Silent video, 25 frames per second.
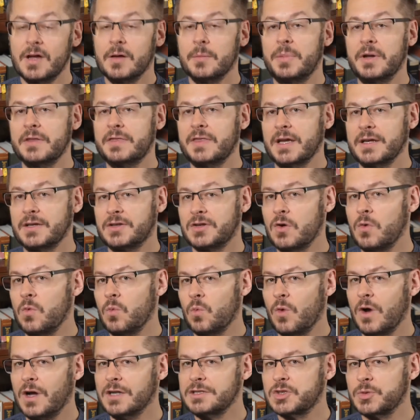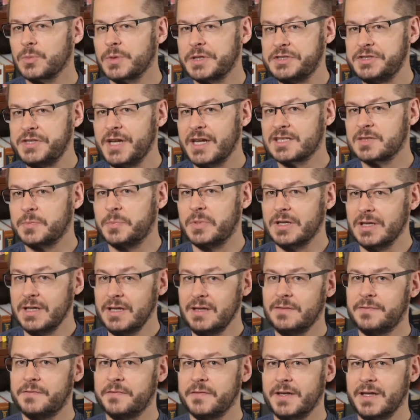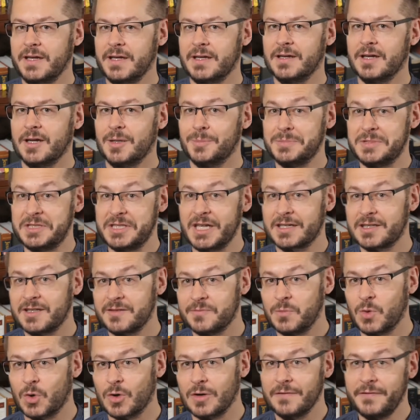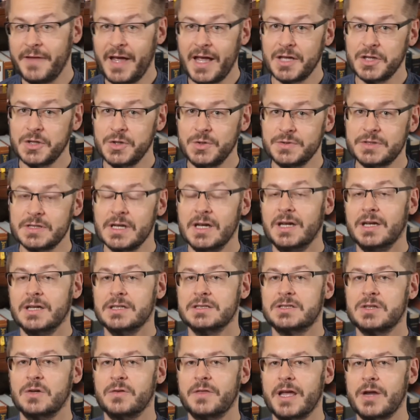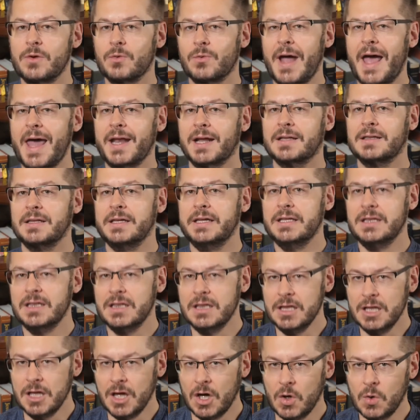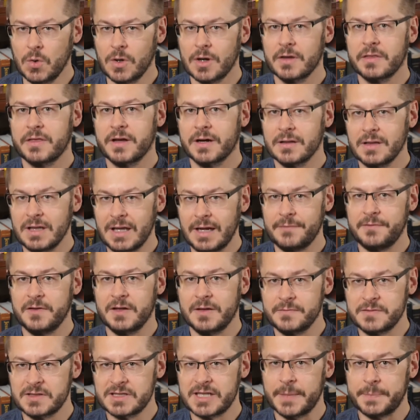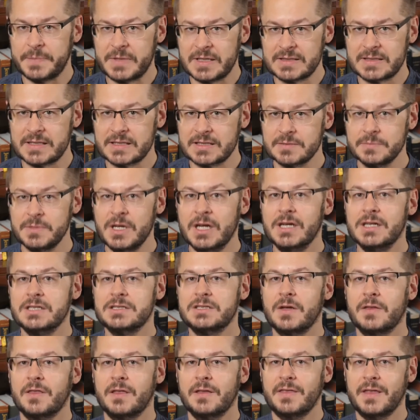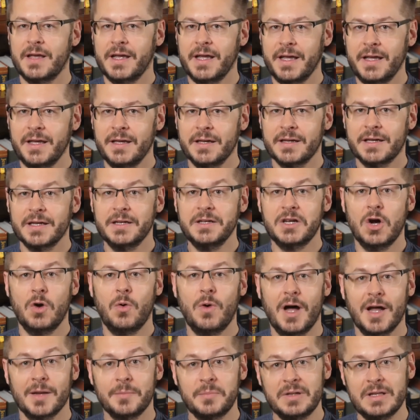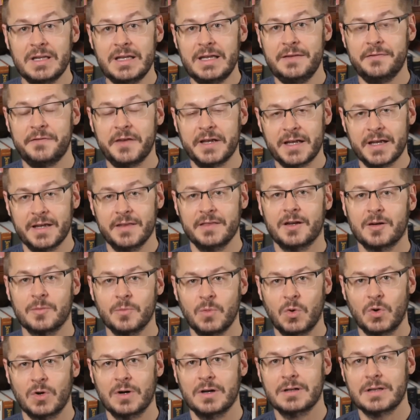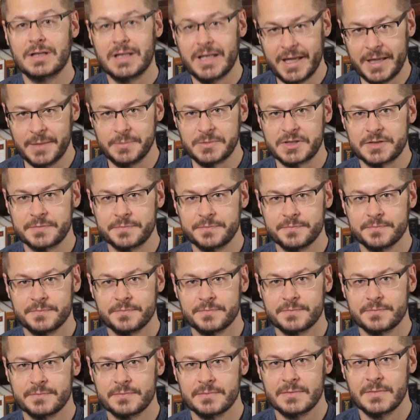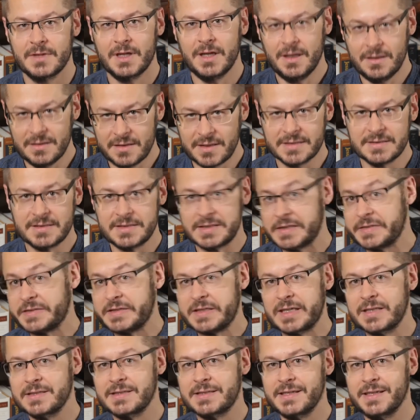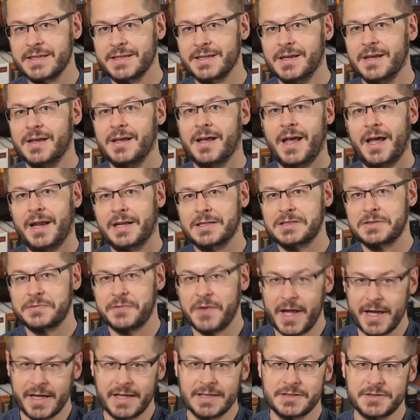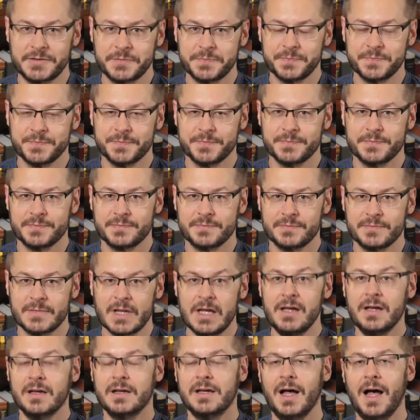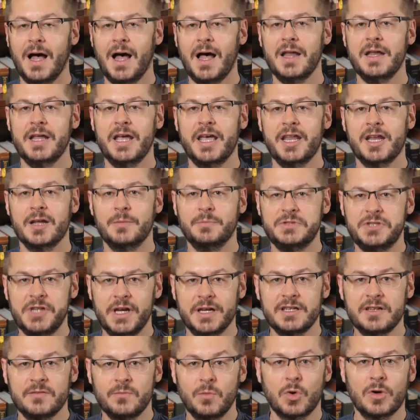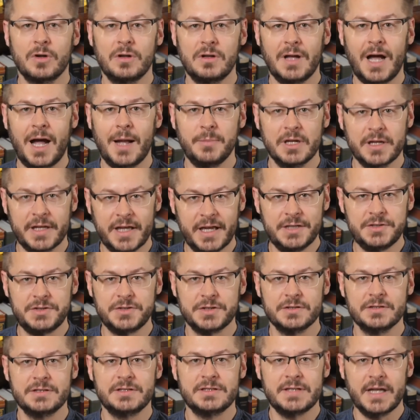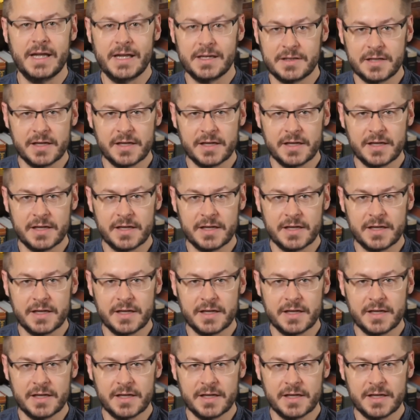But they don't want to reject belief in objective moral values, so they radically lower their level of skepticism so that they can go on believing in their moral claims. Inconsistency at its finest. God and objective moral obligations stand